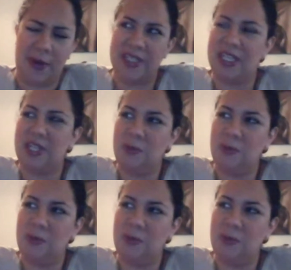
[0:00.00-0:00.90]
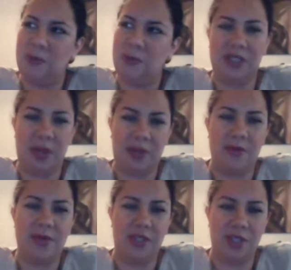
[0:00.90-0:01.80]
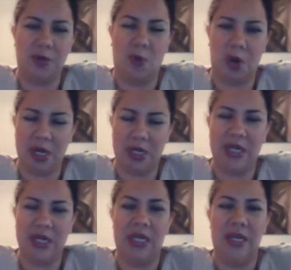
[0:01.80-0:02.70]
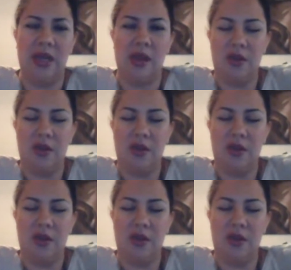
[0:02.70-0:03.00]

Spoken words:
And I was like, you really do need to get permission to work?